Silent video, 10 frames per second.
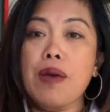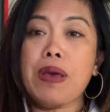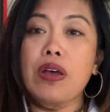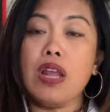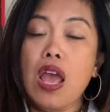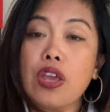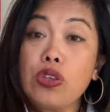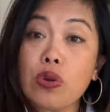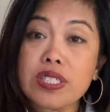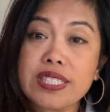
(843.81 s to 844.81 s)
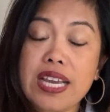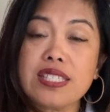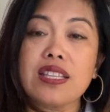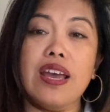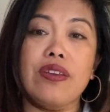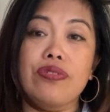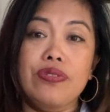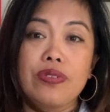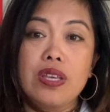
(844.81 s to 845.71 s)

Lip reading: about your sex life.